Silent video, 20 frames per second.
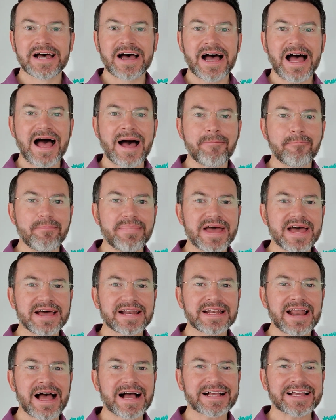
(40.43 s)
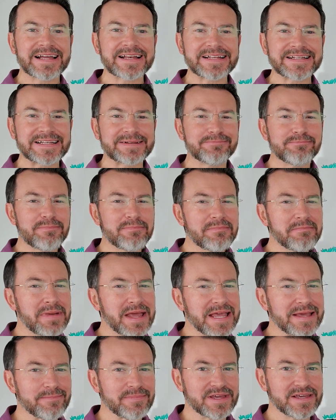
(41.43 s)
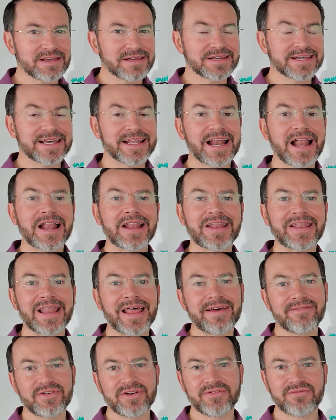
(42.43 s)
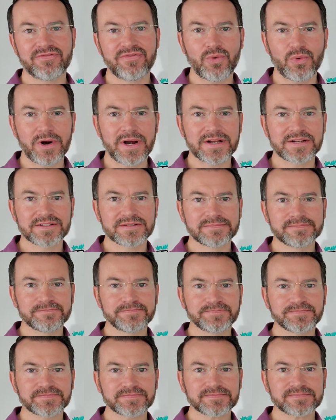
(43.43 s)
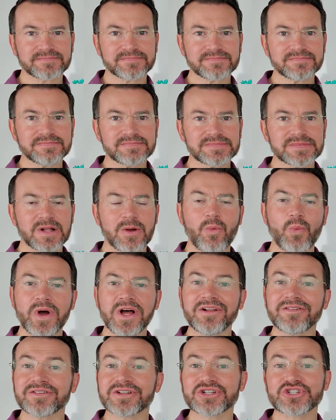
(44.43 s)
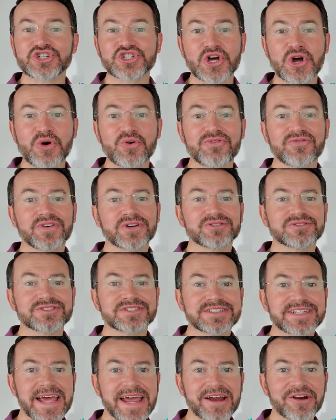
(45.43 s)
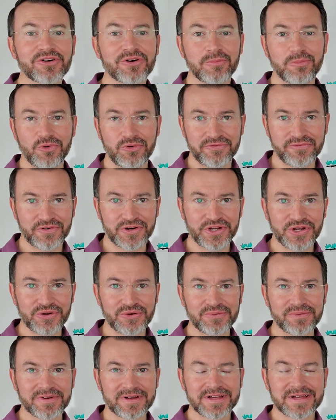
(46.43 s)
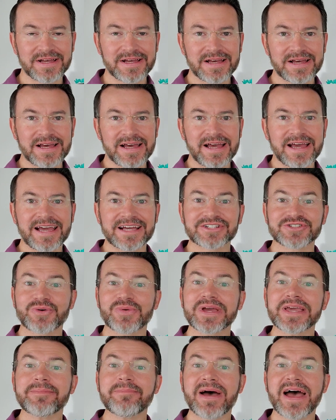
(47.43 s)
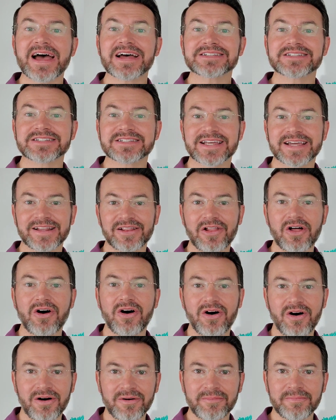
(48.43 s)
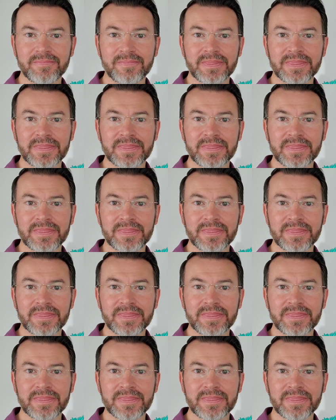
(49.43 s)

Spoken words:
I bet I can maybe get 11 for it. Well, Joe feels terrible for you. And so he passes a law